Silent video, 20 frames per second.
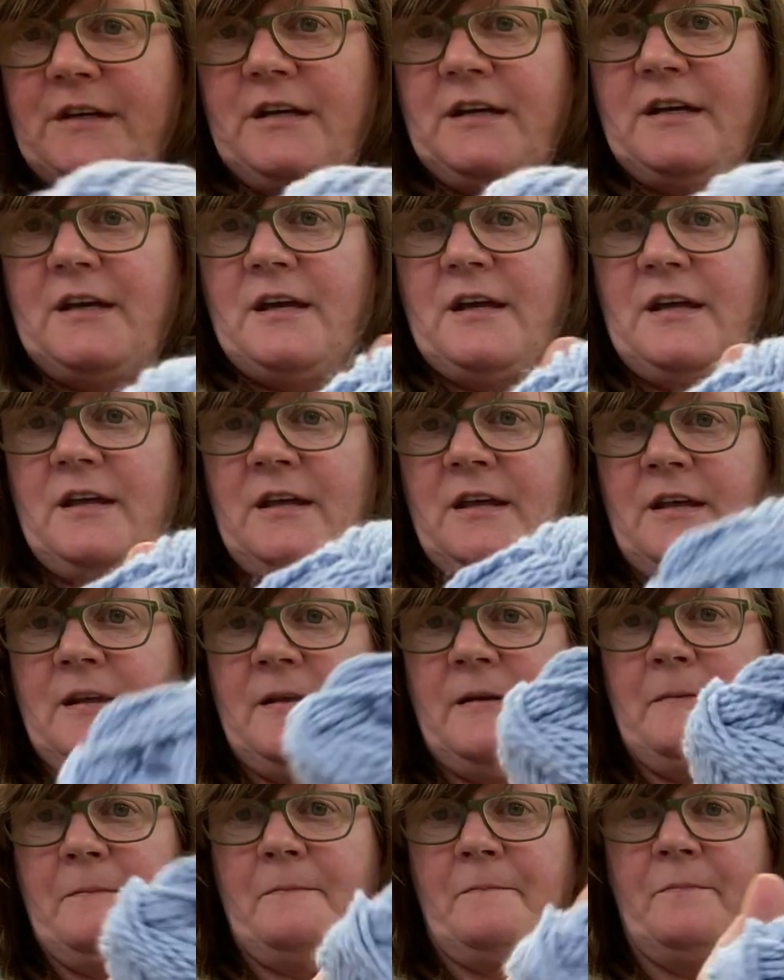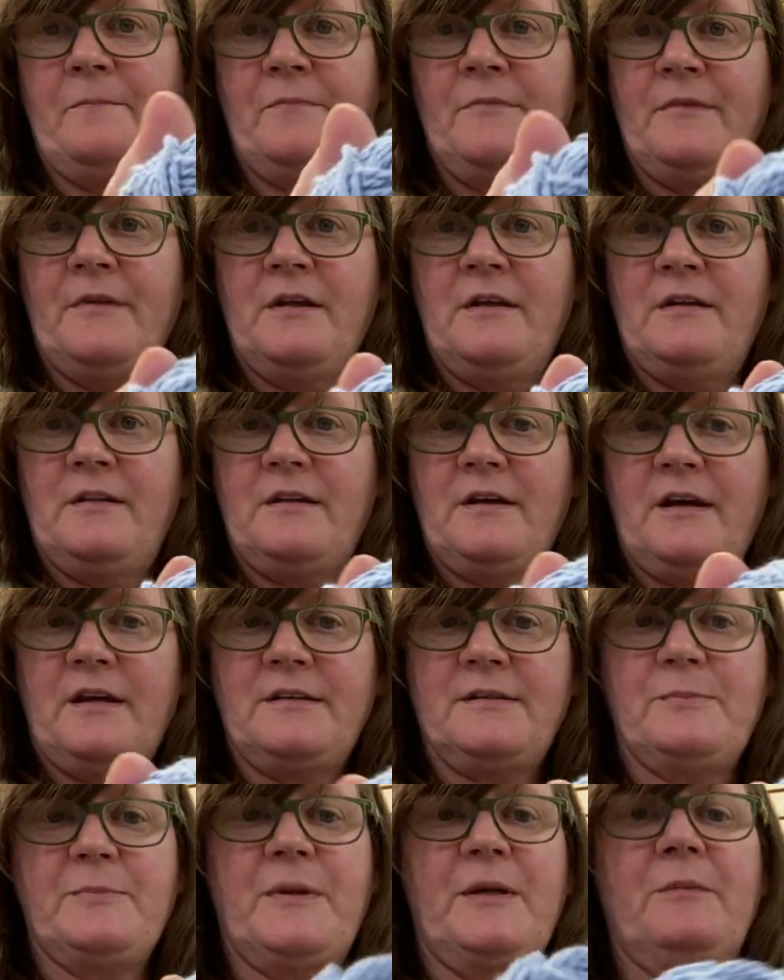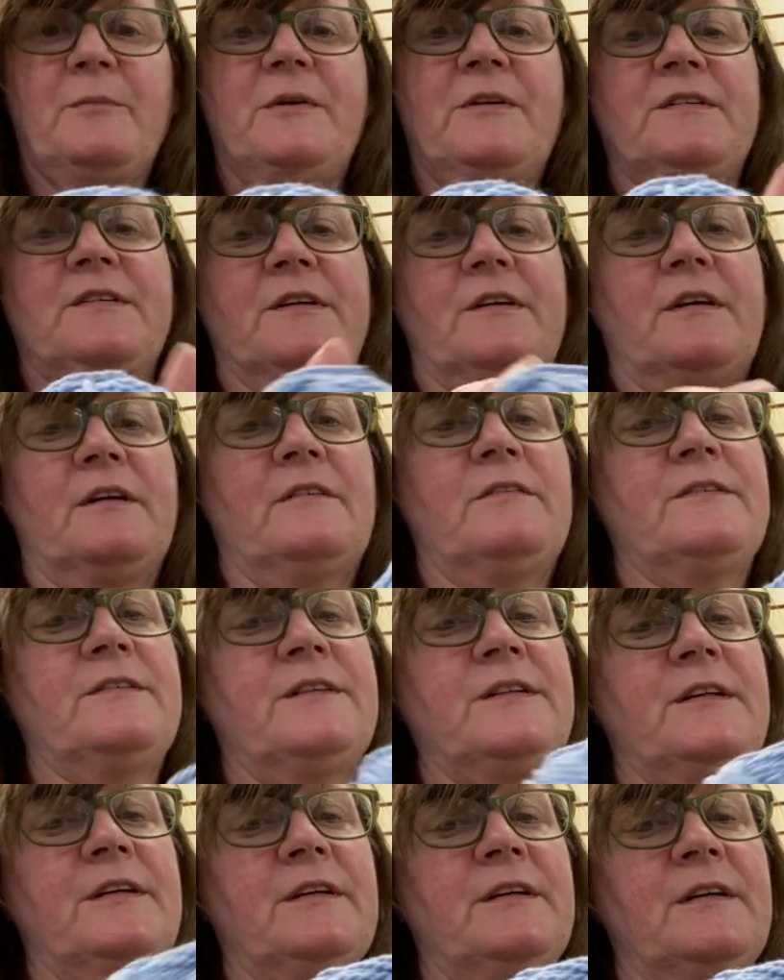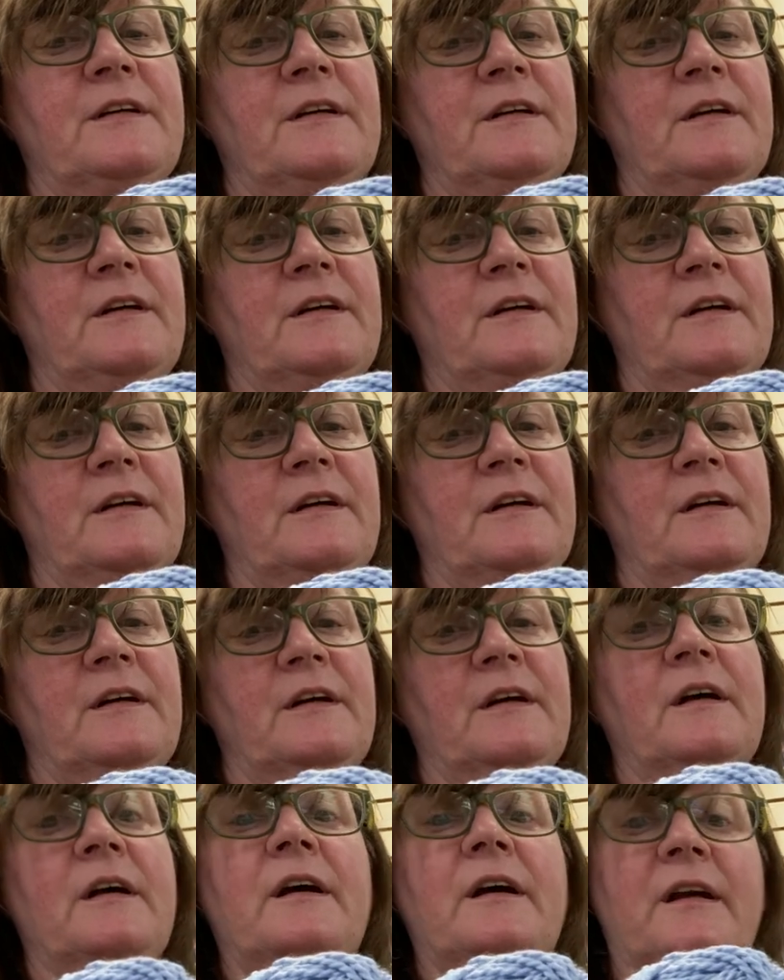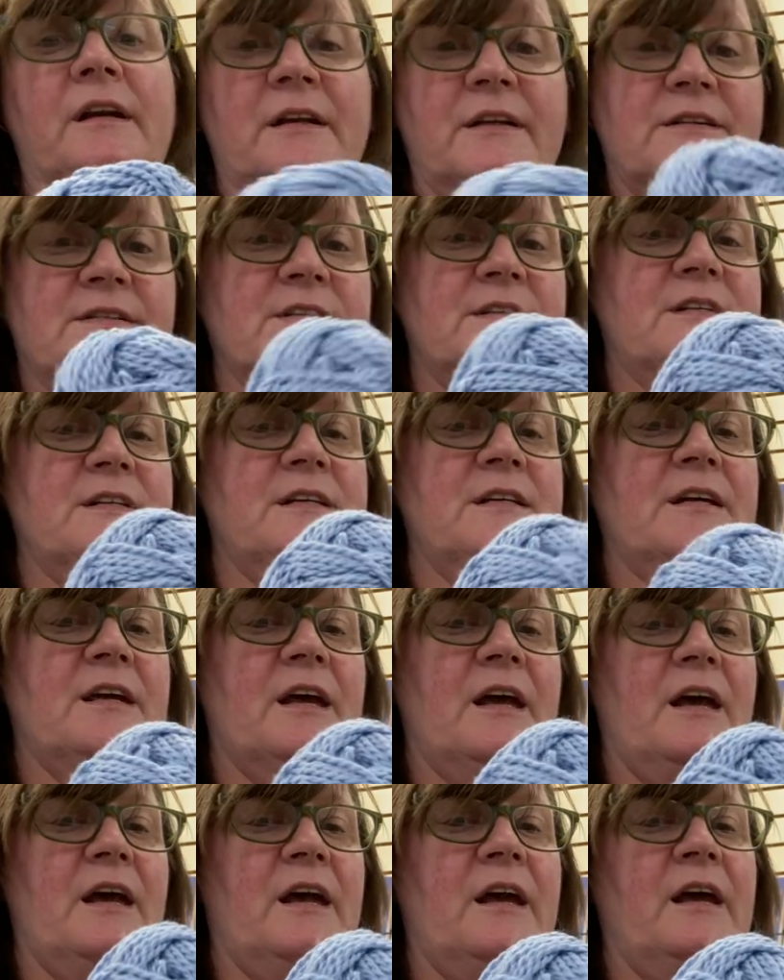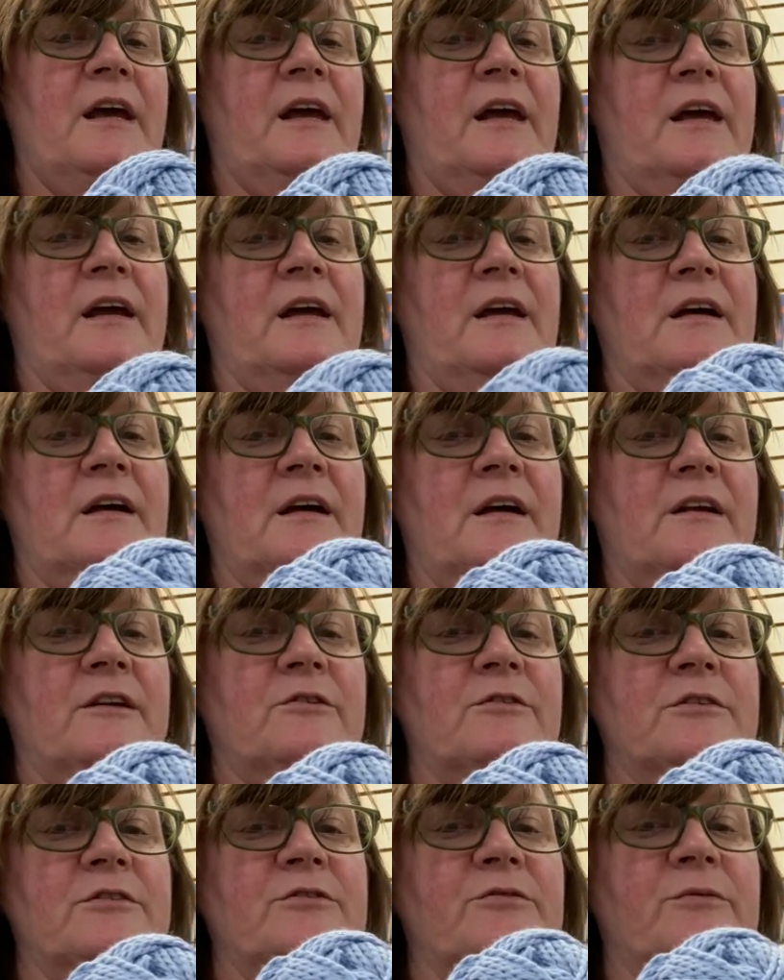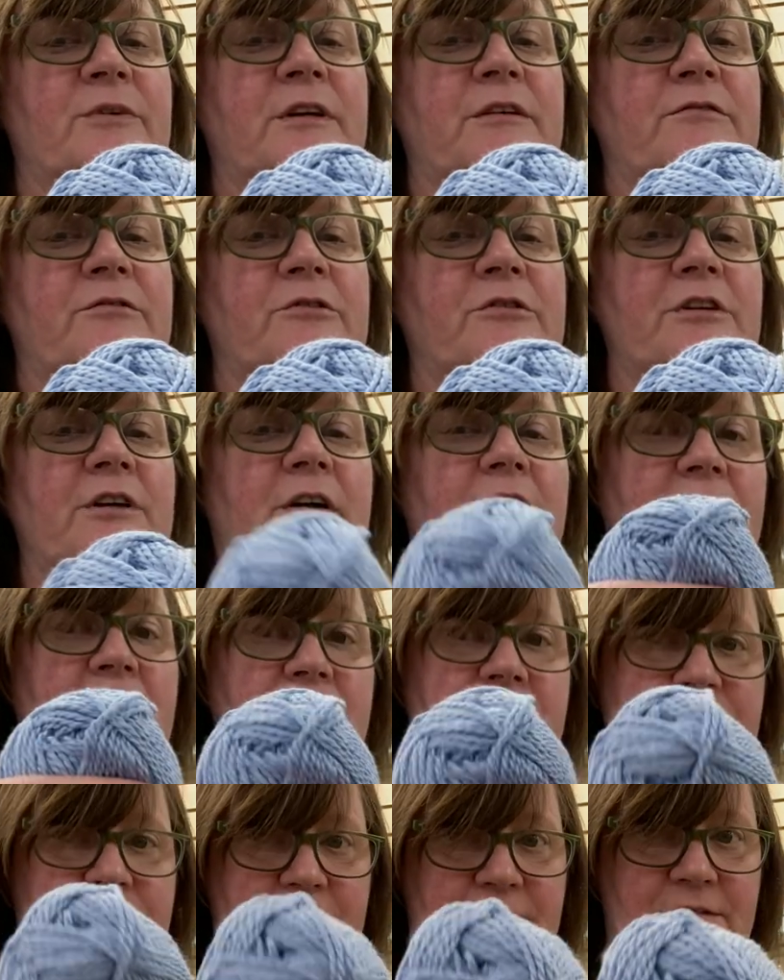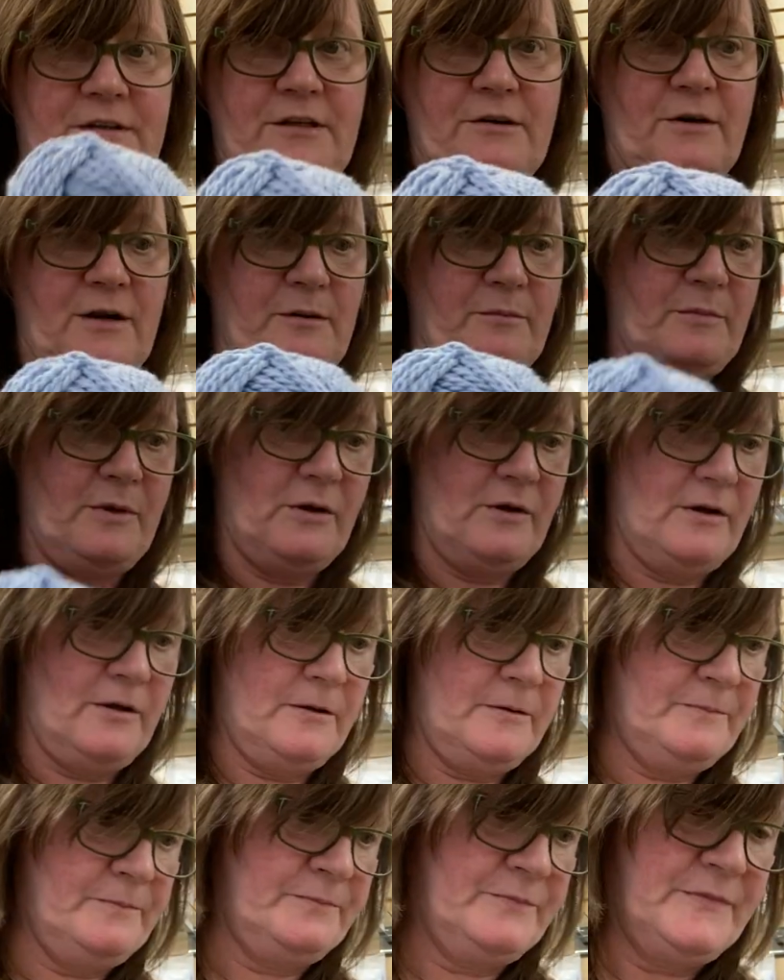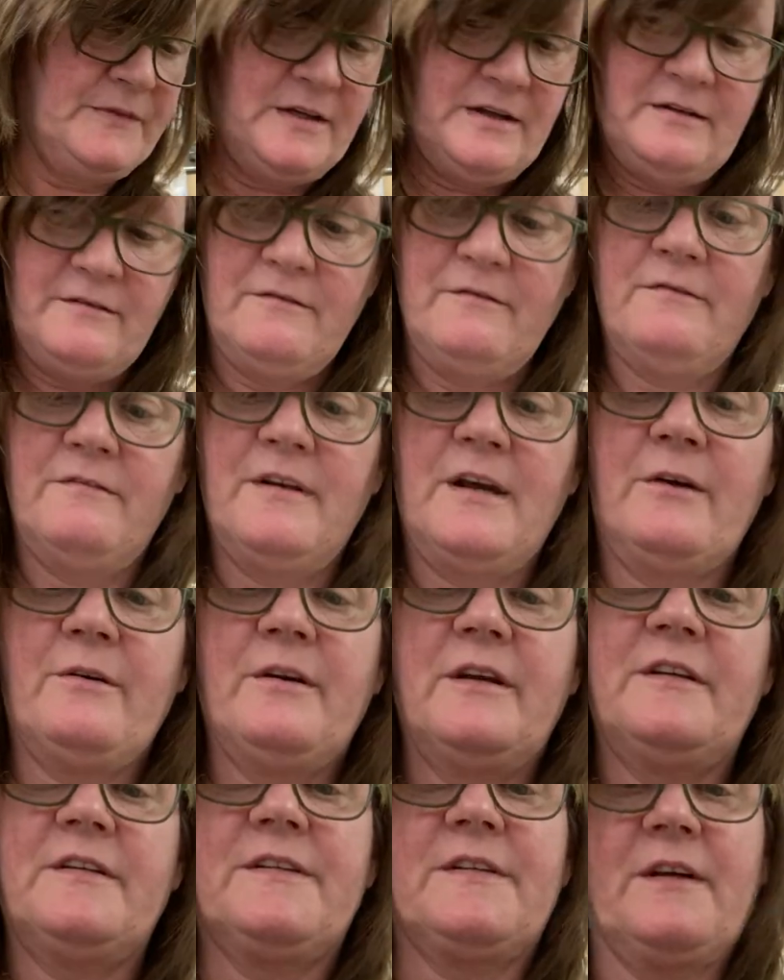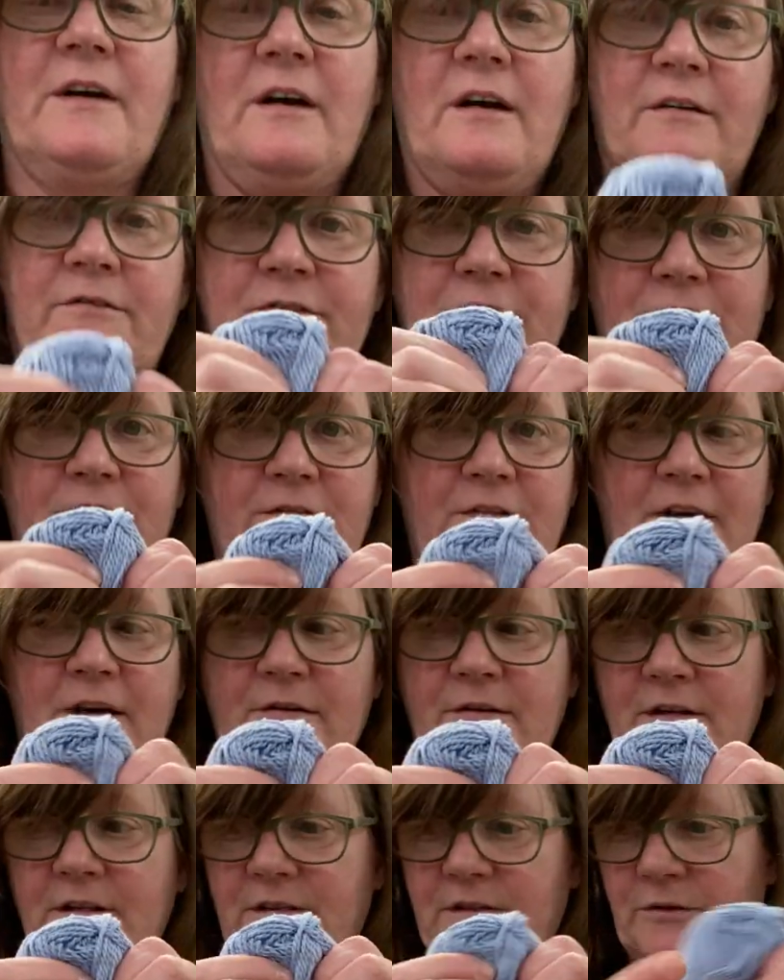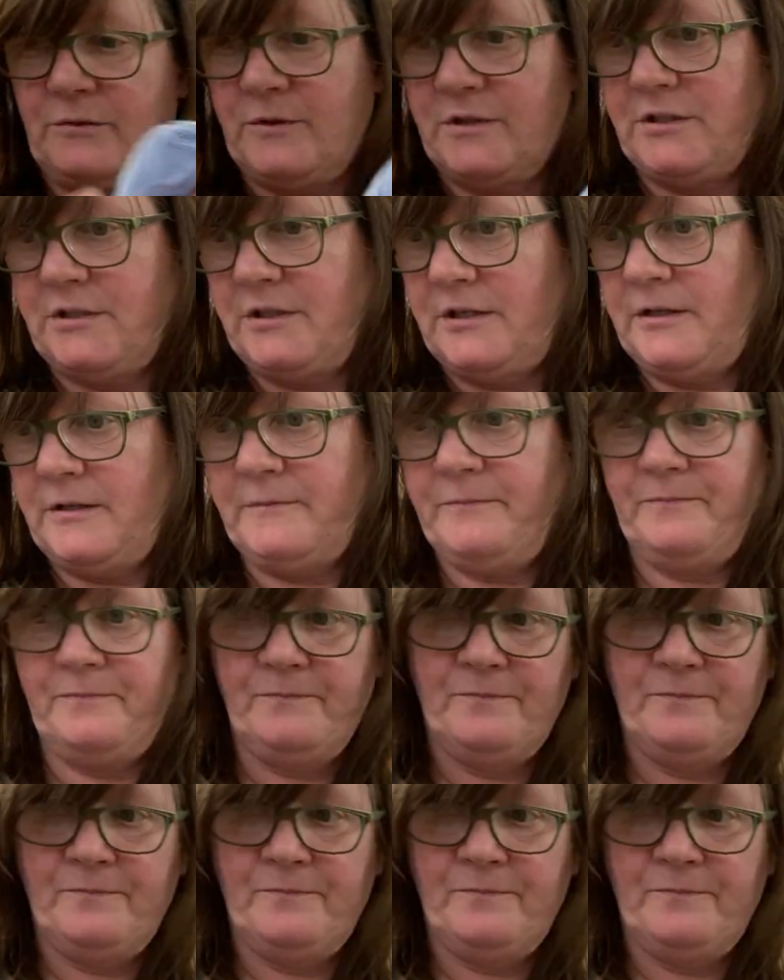like. That's Pima Soft. And it's DK, 124 yards, 50 gram ball. Very soft, very squishy,